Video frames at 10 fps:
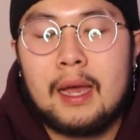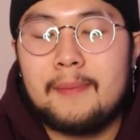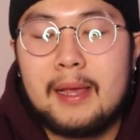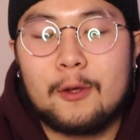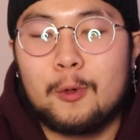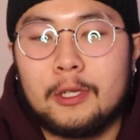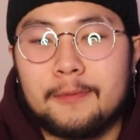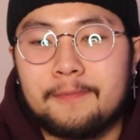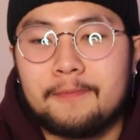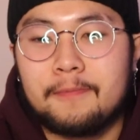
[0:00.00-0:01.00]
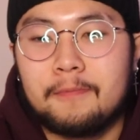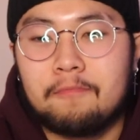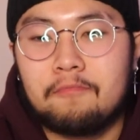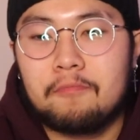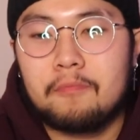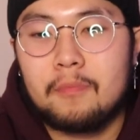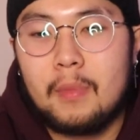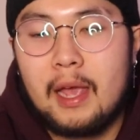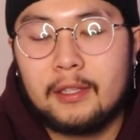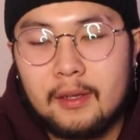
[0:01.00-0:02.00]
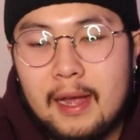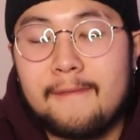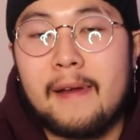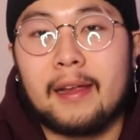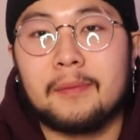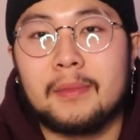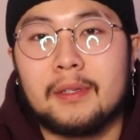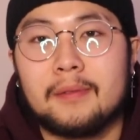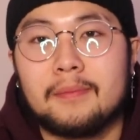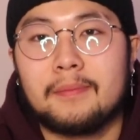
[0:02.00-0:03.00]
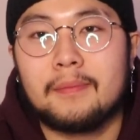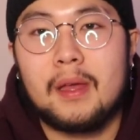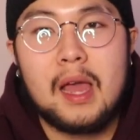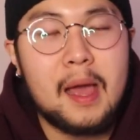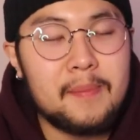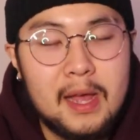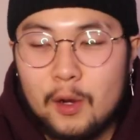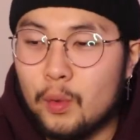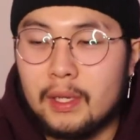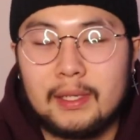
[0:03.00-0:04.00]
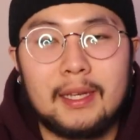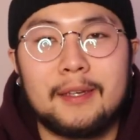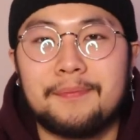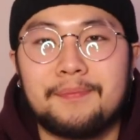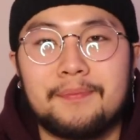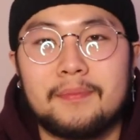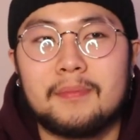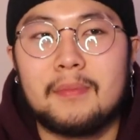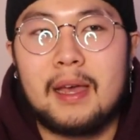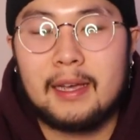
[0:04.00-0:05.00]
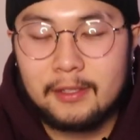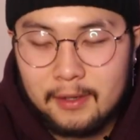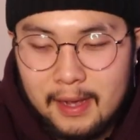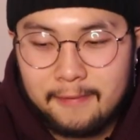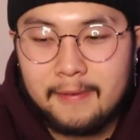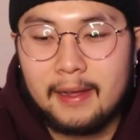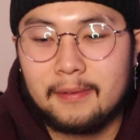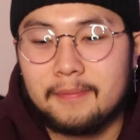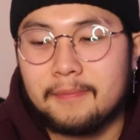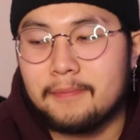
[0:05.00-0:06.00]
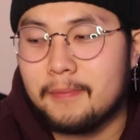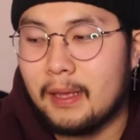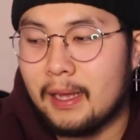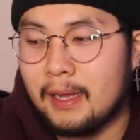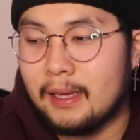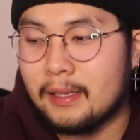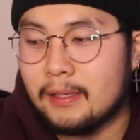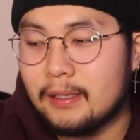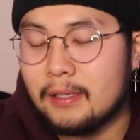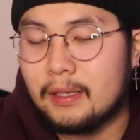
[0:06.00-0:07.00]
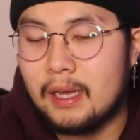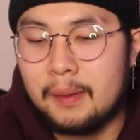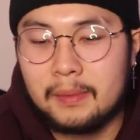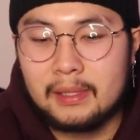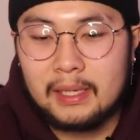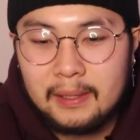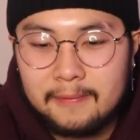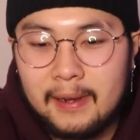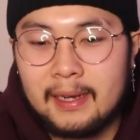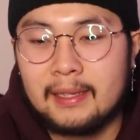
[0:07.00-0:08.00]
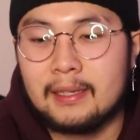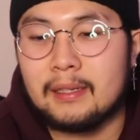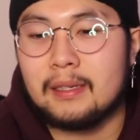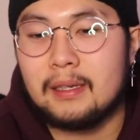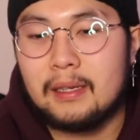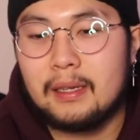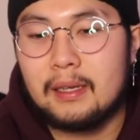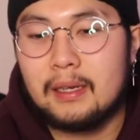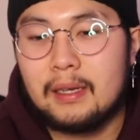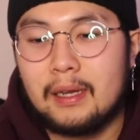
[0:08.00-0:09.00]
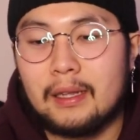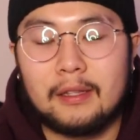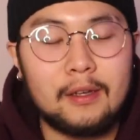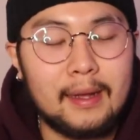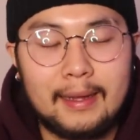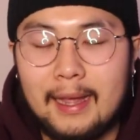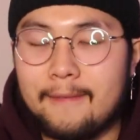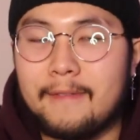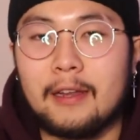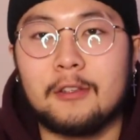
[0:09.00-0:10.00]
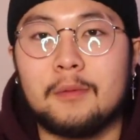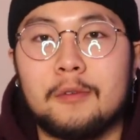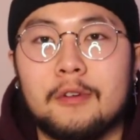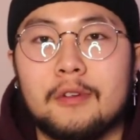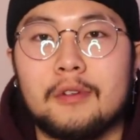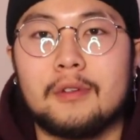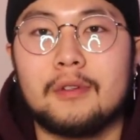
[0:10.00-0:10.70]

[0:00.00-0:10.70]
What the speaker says: I'm not quitting. I still got fight in me. I'm not quitting yet. I still have fight, and I'm gonna keep fighting until I can't fight no more.